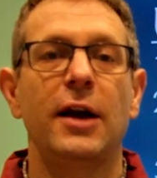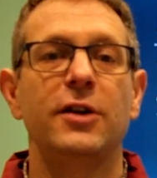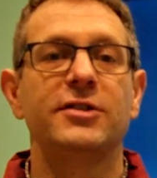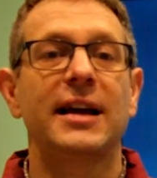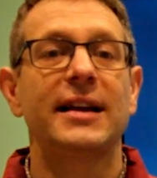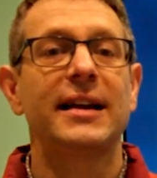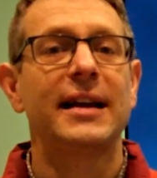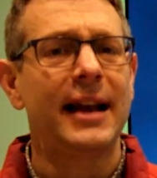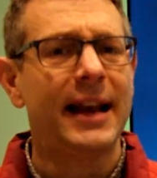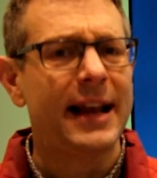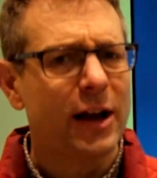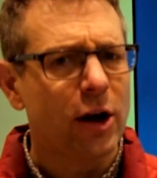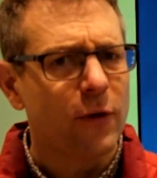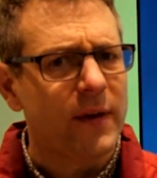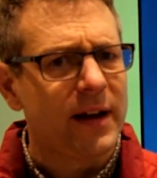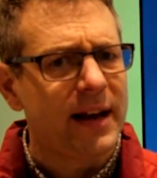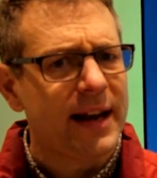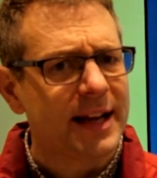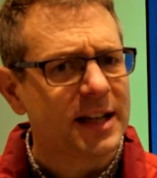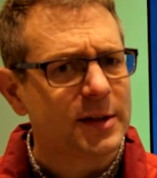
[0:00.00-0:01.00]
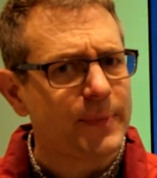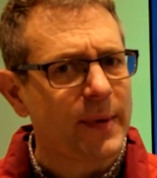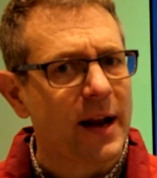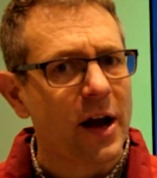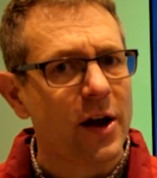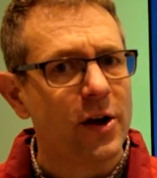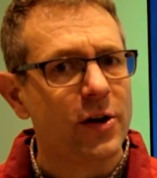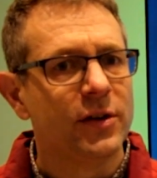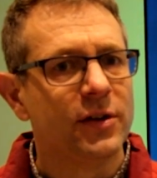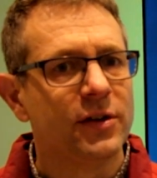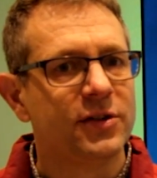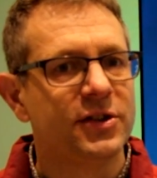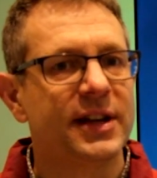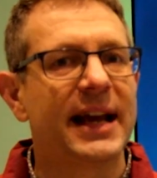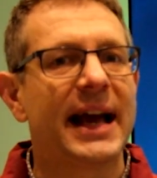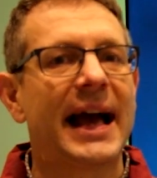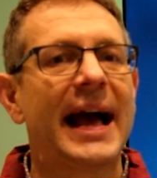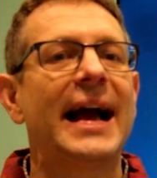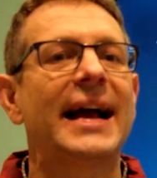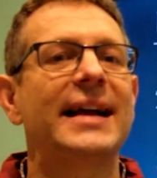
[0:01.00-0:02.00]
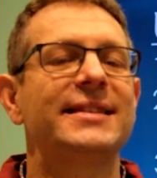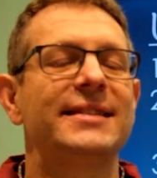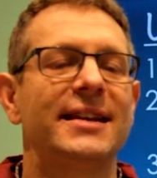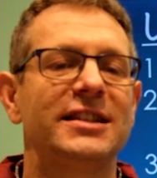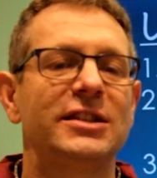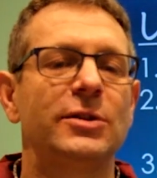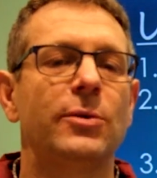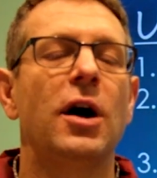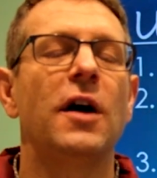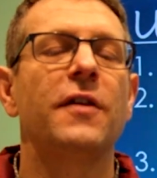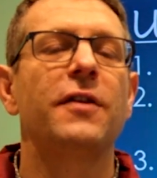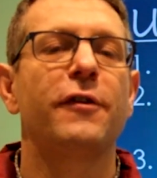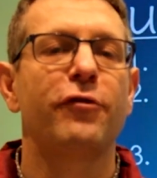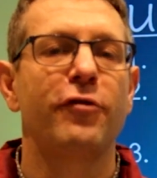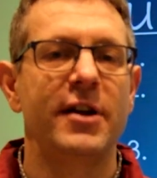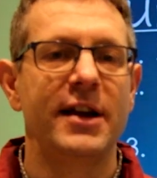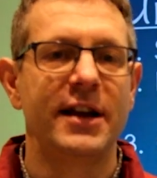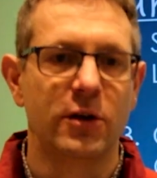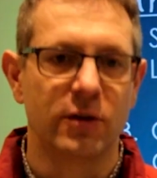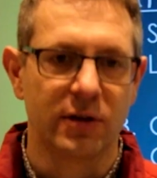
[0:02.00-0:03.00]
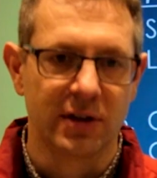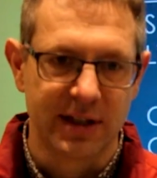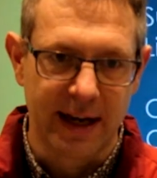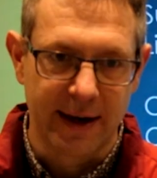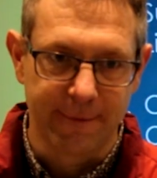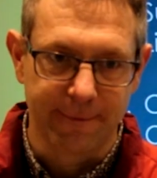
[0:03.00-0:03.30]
and click on the links below to get access to our other free content.